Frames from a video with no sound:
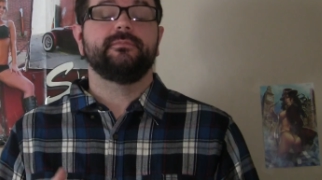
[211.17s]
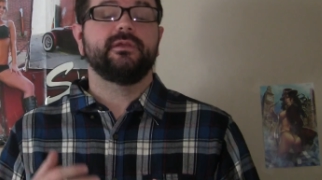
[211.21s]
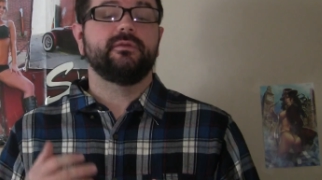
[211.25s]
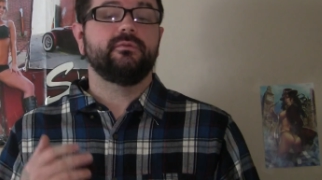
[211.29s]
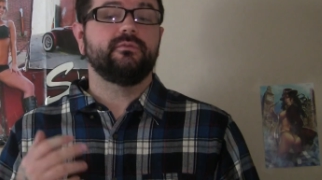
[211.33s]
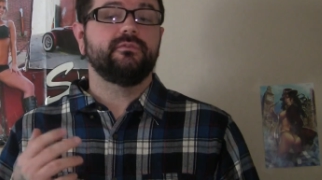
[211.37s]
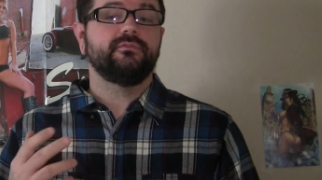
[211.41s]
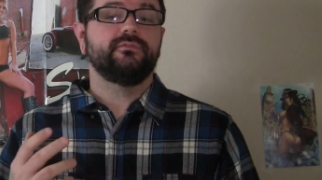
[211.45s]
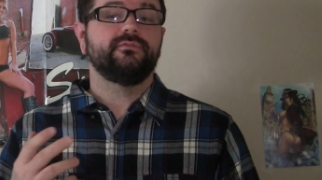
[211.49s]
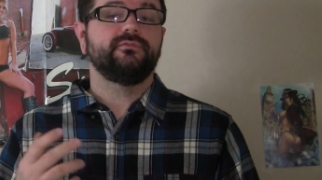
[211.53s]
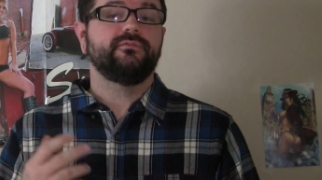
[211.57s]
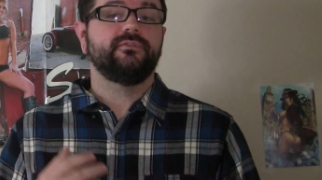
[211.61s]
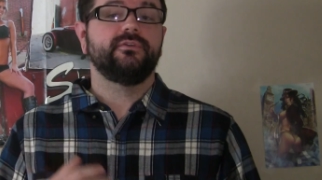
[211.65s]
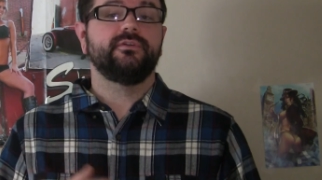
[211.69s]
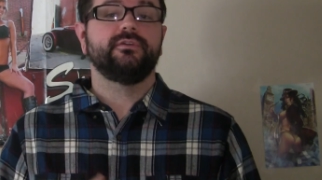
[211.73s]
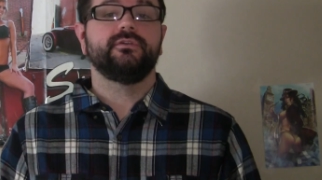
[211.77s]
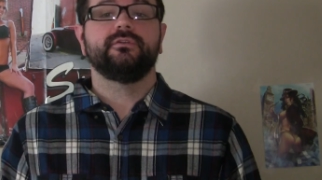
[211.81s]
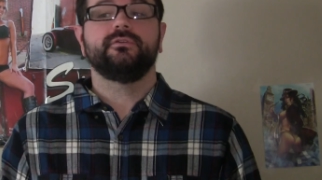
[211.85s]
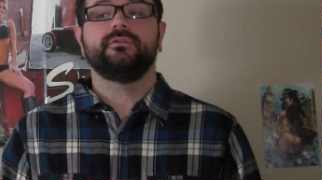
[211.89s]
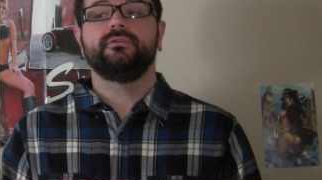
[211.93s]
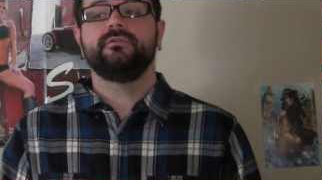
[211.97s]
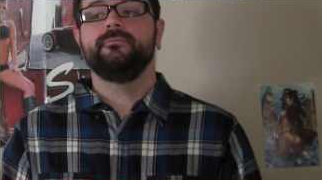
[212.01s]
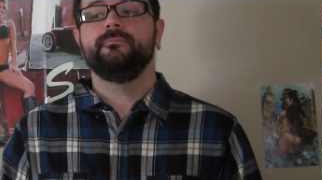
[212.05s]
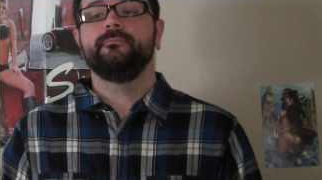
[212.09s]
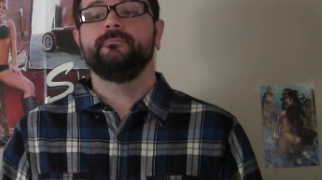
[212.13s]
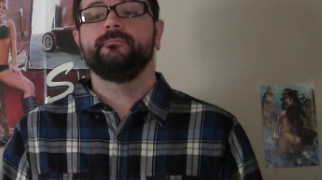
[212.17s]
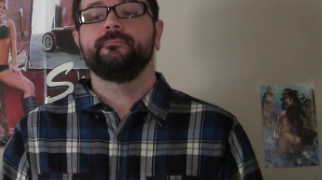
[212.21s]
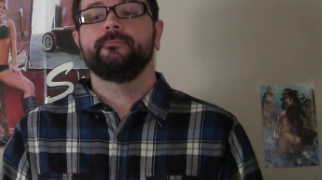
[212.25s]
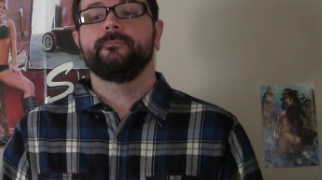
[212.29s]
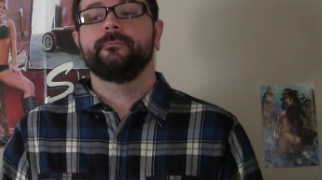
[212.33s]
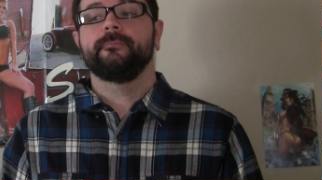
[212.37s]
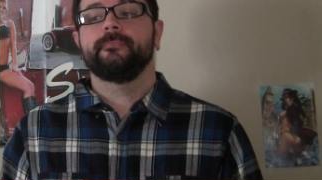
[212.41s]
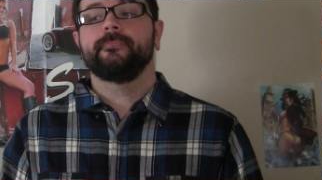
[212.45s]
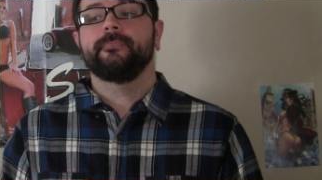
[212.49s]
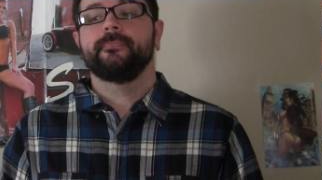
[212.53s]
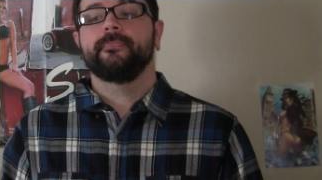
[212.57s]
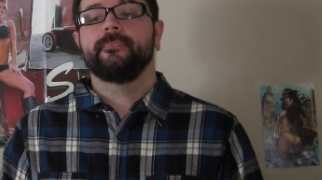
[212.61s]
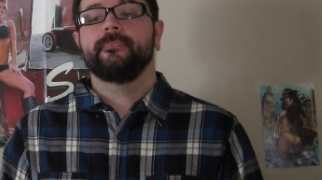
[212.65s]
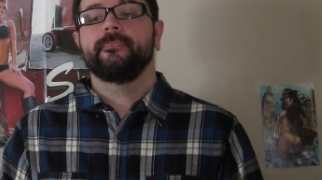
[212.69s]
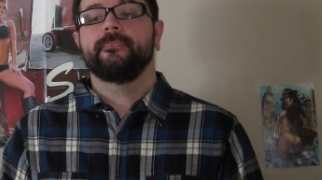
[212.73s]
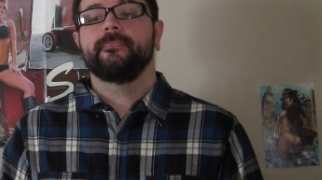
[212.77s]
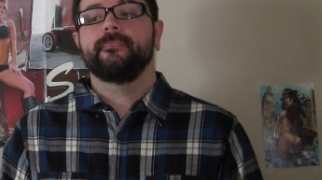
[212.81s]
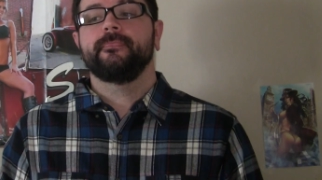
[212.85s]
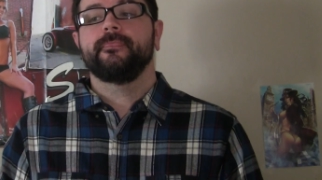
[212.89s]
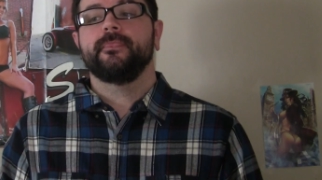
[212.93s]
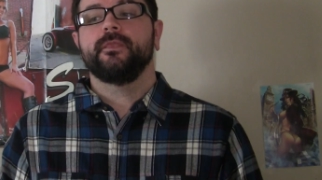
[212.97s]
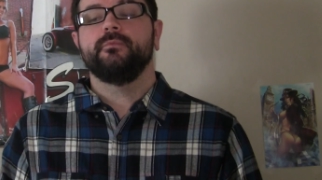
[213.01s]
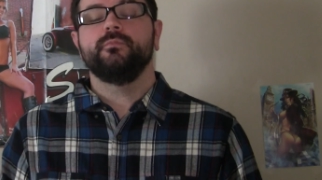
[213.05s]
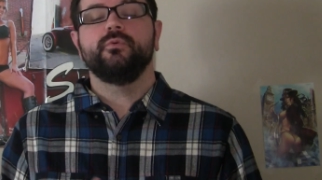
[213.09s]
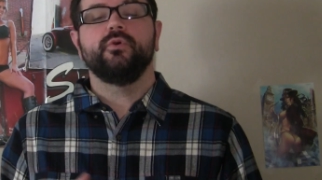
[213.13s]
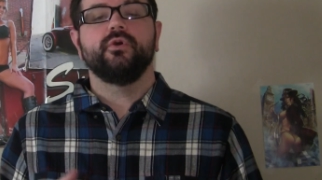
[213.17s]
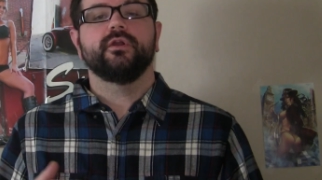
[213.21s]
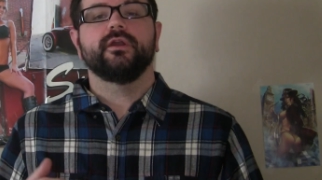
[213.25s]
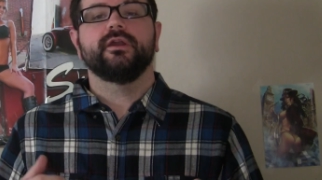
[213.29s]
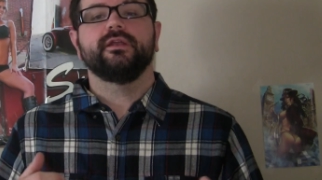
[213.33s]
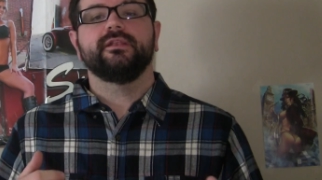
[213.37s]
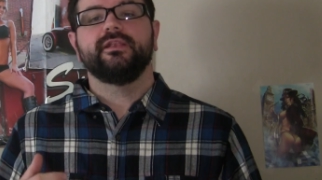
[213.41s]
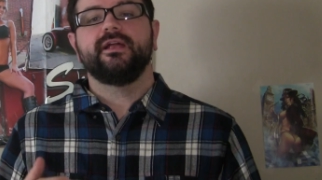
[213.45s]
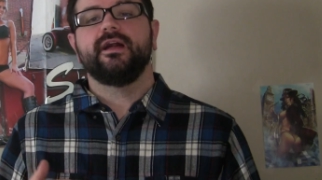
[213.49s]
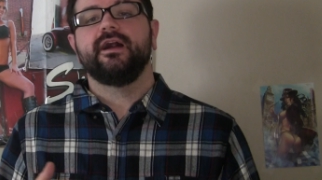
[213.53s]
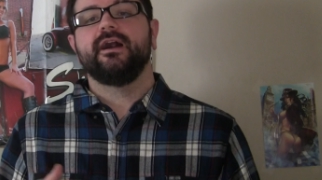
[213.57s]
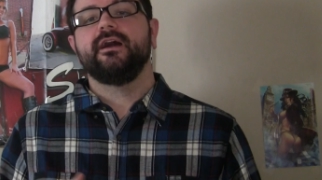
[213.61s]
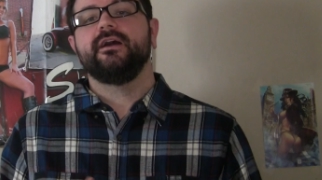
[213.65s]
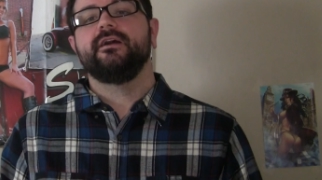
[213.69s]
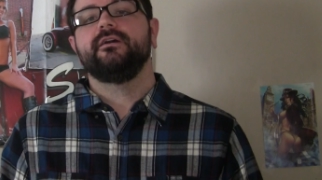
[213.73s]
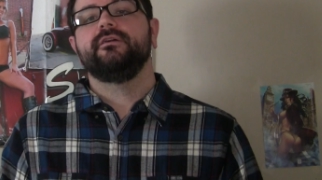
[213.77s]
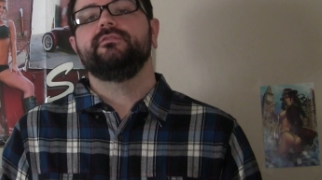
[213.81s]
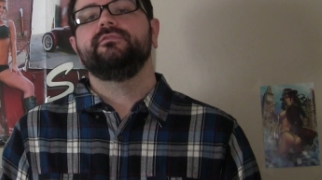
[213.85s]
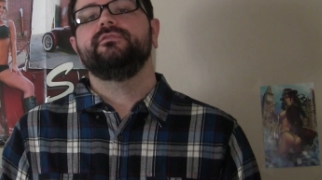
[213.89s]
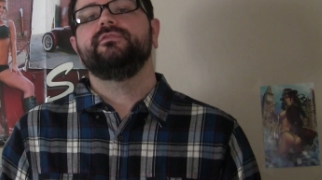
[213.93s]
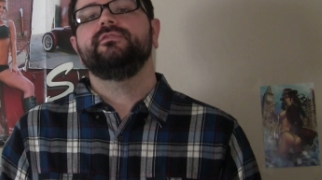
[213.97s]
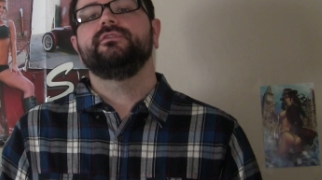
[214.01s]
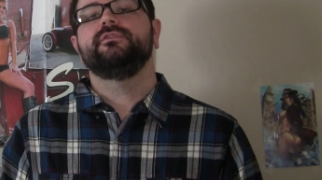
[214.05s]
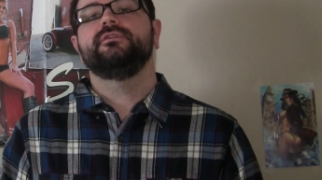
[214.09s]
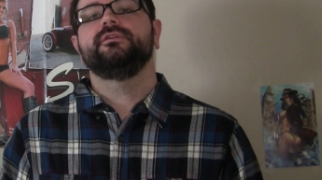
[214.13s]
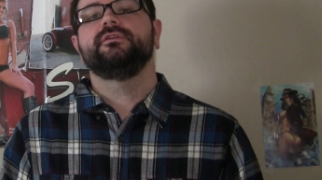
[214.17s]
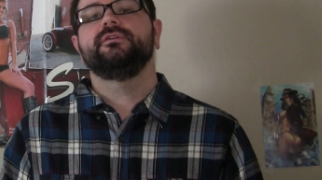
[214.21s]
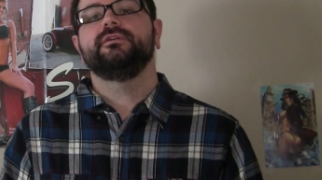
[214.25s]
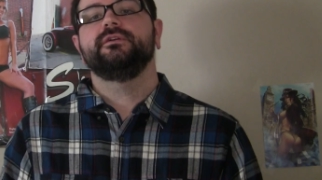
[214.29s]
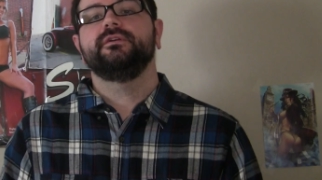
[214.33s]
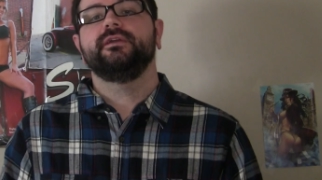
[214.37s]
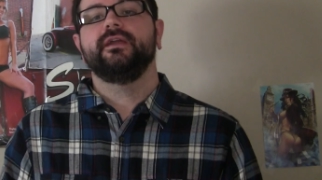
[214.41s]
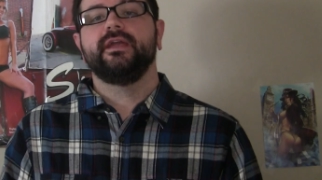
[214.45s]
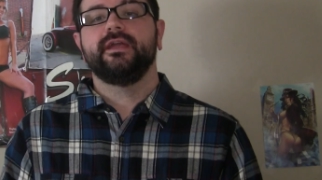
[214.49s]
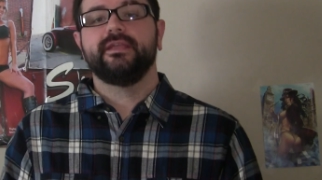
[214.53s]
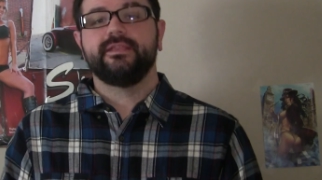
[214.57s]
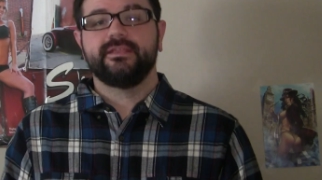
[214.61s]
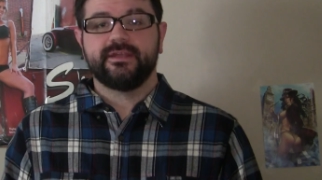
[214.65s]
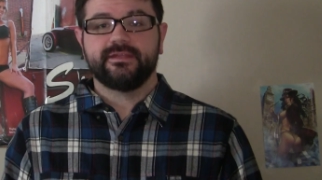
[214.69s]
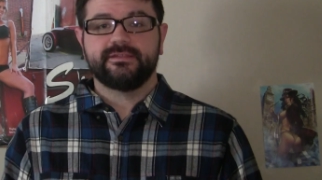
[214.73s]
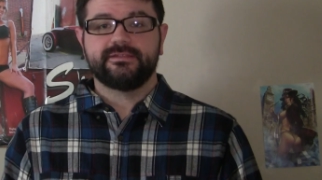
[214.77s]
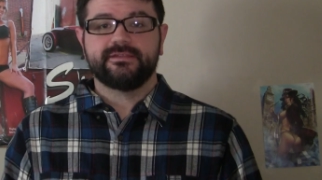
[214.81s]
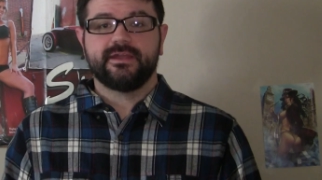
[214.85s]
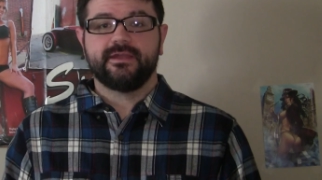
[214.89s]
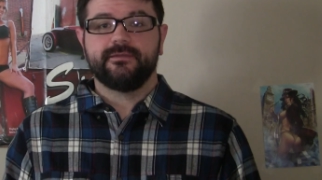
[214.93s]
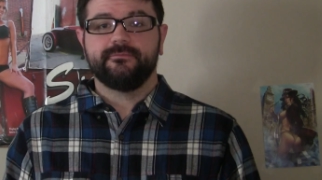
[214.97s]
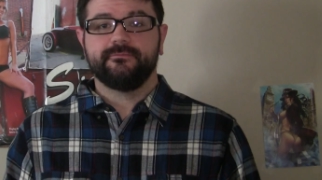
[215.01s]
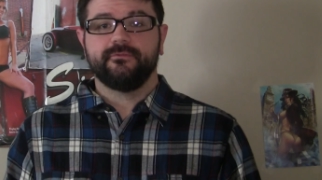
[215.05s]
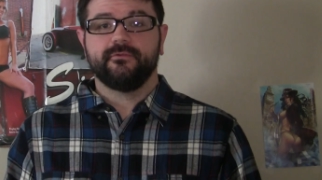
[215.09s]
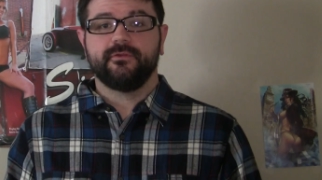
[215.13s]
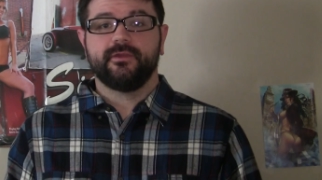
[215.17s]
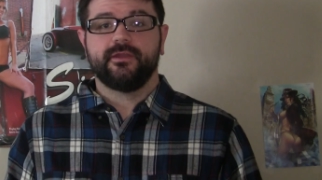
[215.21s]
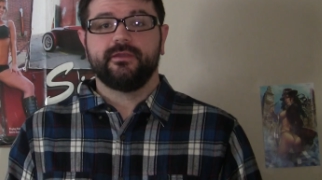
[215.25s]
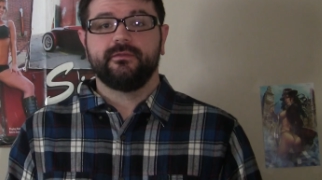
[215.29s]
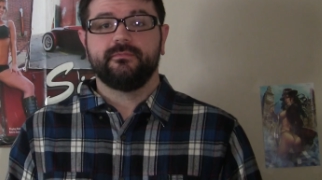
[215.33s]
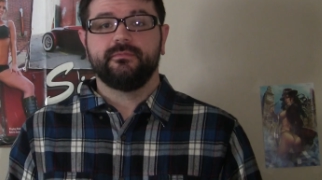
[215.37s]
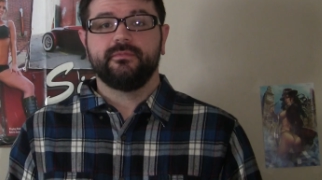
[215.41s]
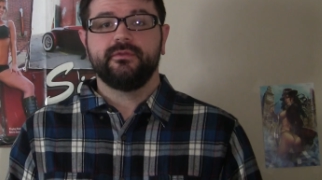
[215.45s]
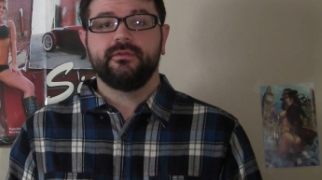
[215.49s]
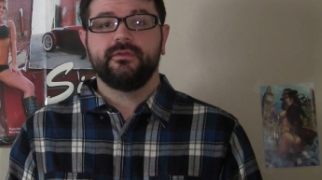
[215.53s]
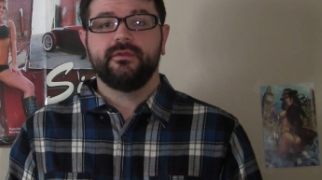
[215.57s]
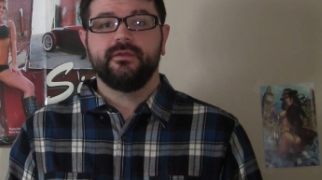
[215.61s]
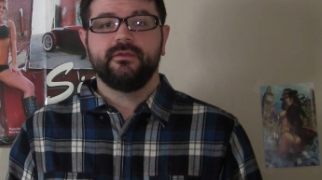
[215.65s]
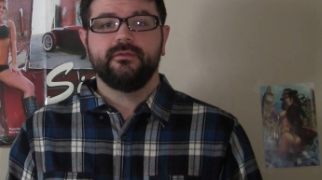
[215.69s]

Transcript: They will feel more alive in that time frame,